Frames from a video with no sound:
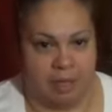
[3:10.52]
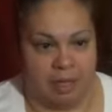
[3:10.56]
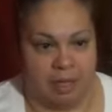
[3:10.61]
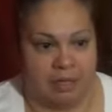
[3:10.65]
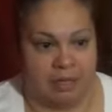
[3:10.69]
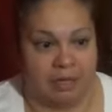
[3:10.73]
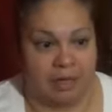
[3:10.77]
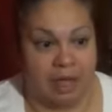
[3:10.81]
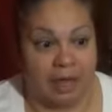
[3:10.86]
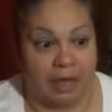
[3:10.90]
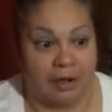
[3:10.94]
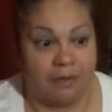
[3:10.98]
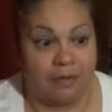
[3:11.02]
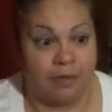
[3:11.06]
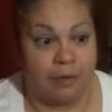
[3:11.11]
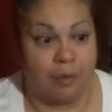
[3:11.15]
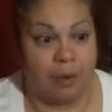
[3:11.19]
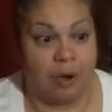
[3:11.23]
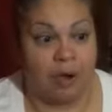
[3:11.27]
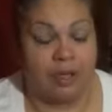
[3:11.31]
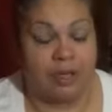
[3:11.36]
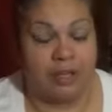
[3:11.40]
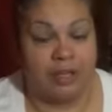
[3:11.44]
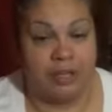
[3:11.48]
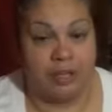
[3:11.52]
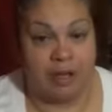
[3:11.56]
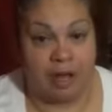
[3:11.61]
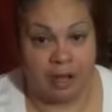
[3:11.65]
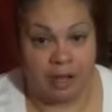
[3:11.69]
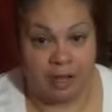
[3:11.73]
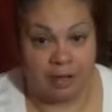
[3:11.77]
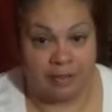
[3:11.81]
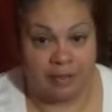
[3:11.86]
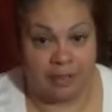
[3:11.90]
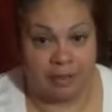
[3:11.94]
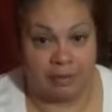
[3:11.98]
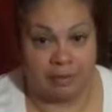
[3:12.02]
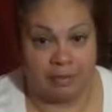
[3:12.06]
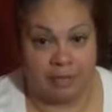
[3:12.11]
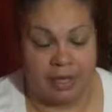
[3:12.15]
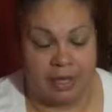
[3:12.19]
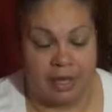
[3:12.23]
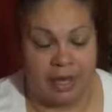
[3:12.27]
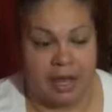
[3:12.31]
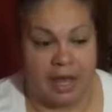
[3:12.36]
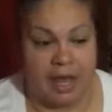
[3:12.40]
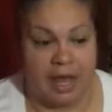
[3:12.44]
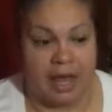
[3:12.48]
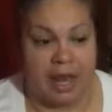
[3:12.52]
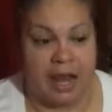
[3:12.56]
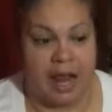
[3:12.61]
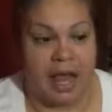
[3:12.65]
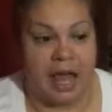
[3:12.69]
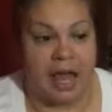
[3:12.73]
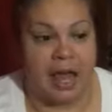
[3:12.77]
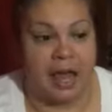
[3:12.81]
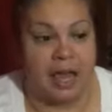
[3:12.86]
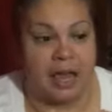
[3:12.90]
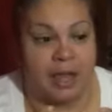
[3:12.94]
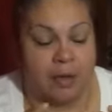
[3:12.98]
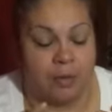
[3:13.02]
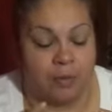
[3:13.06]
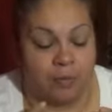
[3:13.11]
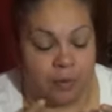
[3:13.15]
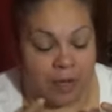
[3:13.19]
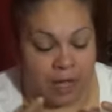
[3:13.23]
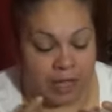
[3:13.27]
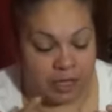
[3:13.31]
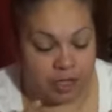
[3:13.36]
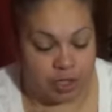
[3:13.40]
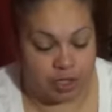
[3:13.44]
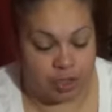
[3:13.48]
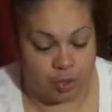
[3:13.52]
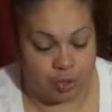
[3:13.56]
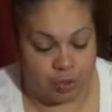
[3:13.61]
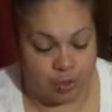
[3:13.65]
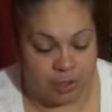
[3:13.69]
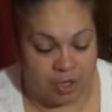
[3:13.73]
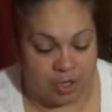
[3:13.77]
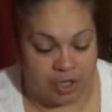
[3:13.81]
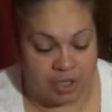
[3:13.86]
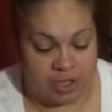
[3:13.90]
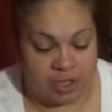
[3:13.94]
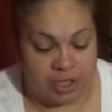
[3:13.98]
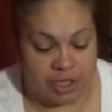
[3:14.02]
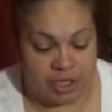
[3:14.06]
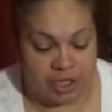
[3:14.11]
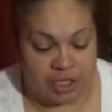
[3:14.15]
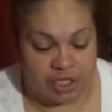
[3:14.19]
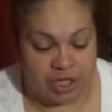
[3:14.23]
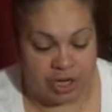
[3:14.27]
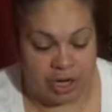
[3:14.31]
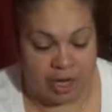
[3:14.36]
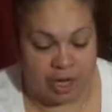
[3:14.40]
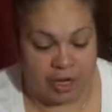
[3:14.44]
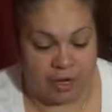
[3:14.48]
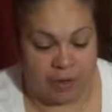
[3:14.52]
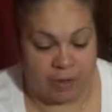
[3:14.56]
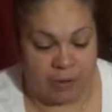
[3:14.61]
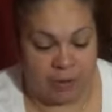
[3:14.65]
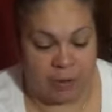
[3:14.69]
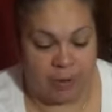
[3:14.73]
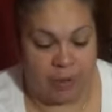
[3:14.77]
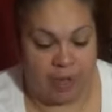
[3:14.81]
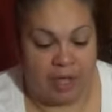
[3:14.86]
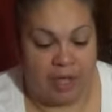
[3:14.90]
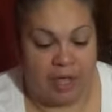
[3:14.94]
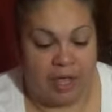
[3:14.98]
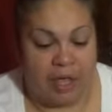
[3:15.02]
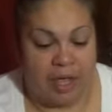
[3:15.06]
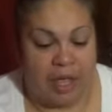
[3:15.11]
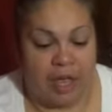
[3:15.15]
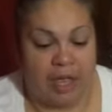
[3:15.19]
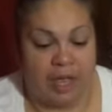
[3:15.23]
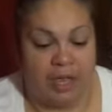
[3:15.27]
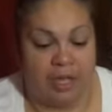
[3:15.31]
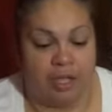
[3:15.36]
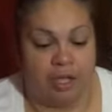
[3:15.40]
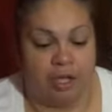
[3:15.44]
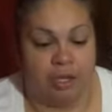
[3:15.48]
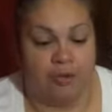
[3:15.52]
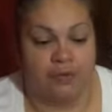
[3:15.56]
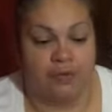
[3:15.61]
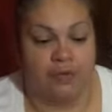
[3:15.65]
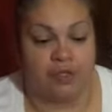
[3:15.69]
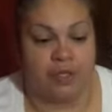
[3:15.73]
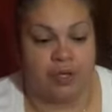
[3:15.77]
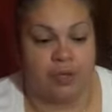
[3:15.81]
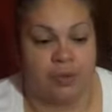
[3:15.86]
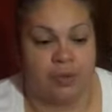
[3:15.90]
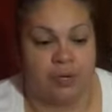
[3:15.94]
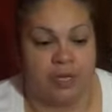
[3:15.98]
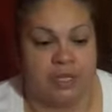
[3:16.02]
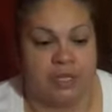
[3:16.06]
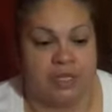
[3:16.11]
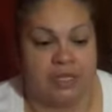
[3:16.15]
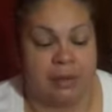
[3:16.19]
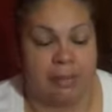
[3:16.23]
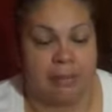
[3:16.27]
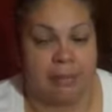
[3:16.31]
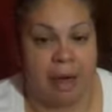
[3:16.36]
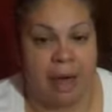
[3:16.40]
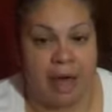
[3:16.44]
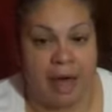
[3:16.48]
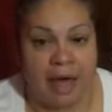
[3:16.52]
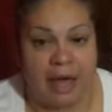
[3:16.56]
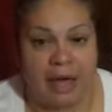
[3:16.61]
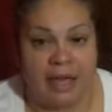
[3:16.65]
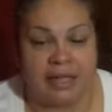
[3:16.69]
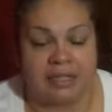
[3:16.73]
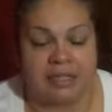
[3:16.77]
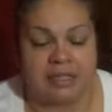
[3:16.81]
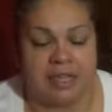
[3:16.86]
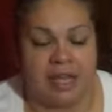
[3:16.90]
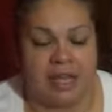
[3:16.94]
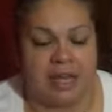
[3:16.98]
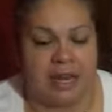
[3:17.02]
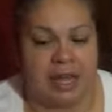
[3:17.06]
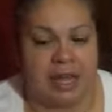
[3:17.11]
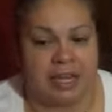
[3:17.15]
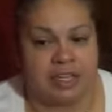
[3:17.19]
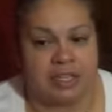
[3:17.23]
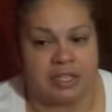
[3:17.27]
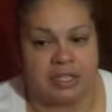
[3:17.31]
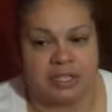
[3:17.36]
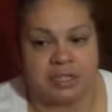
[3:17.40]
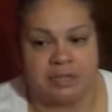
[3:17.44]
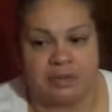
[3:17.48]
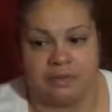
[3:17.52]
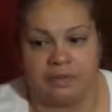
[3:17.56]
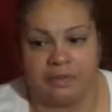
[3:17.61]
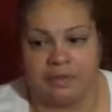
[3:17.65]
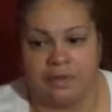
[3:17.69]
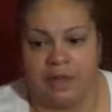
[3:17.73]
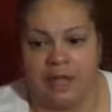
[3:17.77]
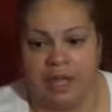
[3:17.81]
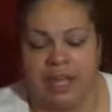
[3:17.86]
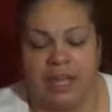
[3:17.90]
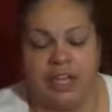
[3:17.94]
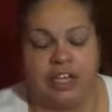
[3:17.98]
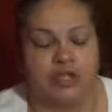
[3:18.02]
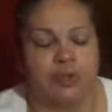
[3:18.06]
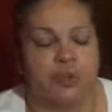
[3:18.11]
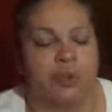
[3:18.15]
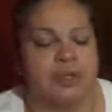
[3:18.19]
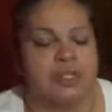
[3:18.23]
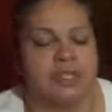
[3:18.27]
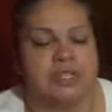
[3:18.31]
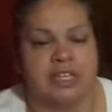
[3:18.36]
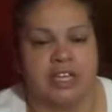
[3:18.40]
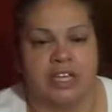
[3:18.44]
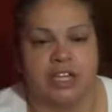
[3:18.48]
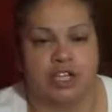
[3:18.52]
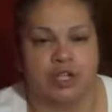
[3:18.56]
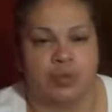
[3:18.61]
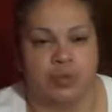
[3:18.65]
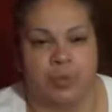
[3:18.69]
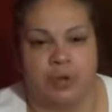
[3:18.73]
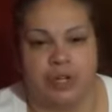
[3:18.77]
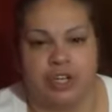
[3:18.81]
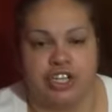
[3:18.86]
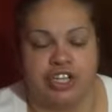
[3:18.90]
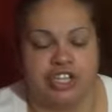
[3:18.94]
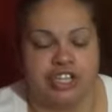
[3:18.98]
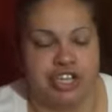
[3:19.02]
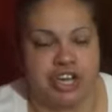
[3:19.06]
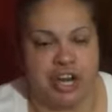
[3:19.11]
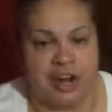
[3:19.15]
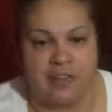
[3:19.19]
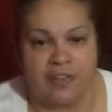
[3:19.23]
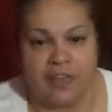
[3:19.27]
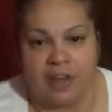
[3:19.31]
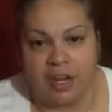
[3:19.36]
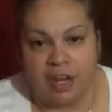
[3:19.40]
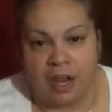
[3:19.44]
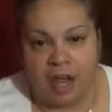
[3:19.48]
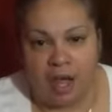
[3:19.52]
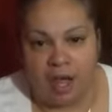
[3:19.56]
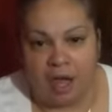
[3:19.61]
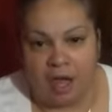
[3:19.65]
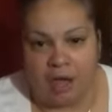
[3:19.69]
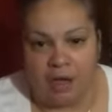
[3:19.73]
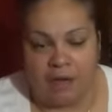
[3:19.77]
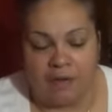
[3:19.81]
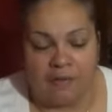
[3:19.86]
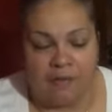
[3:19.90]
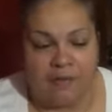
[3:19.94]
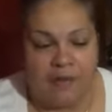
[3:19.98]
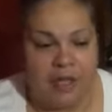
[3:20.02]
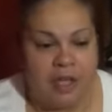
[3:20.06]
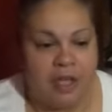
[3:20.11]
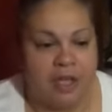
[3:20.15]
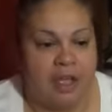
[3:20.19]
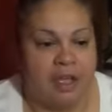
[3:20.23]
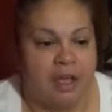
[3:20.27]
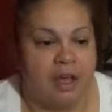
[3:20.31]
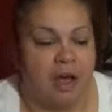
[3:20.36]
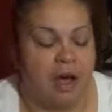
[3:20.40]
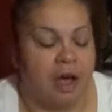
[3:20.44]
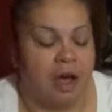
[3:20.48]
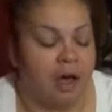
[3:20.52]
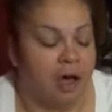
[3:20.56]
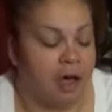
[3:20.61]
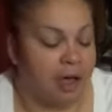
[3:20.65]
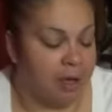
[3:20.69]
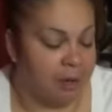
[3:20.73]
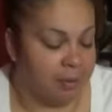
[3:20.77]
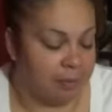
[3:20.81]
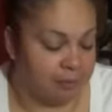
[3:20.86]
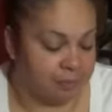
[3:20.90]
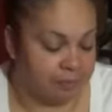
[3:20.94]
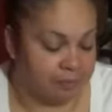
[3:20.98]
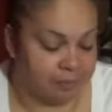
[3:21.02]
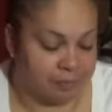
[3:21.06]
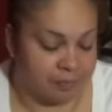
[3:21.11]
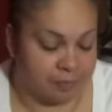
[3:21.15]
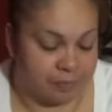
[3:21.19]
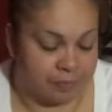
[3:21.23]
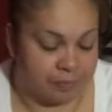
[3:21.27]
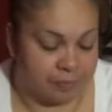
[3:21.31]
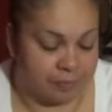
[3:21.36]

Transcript: A lot of you are younger than me, and I I tune into your channel, and you've tuned into mine, and I just each one teach one, share the love. Um,